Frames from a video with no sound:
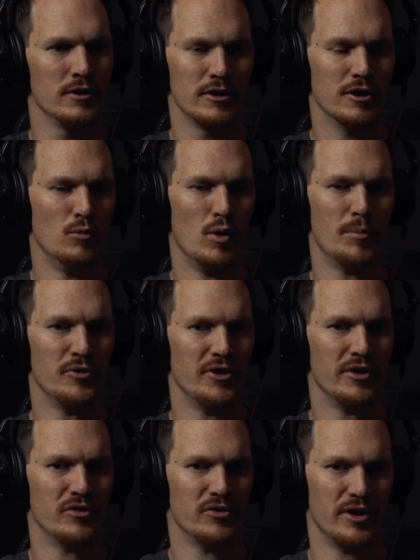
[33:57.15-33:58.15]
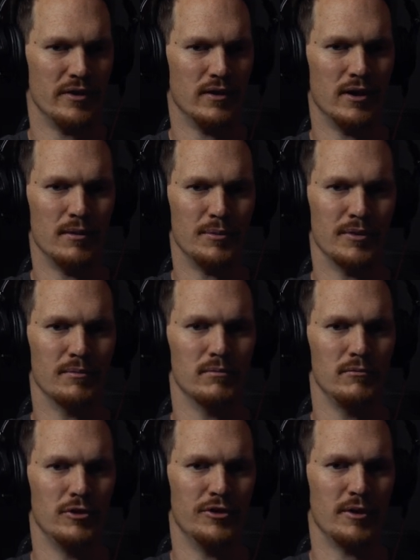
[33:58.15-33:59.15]
You know, 1% doesn't sound a lot, but
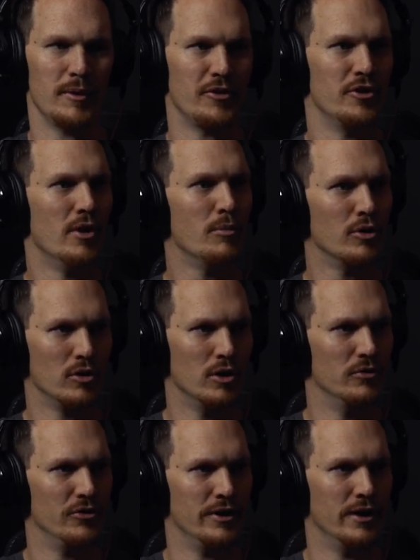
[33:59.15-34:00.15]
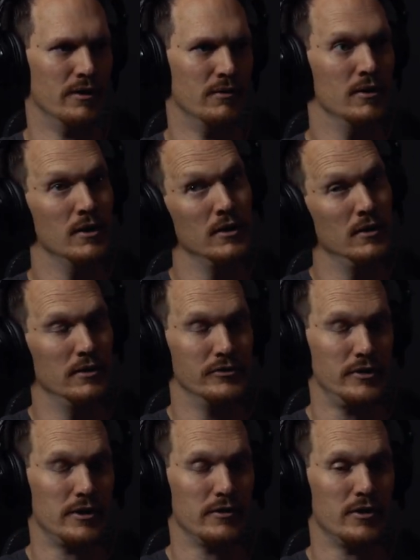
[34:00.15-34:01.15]
you think about the number of loans now, it's a
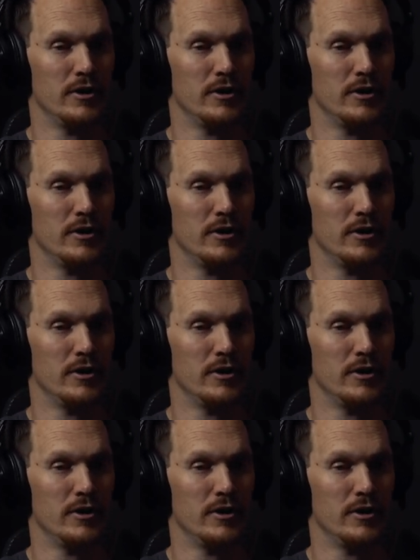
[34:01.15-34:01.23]
lot of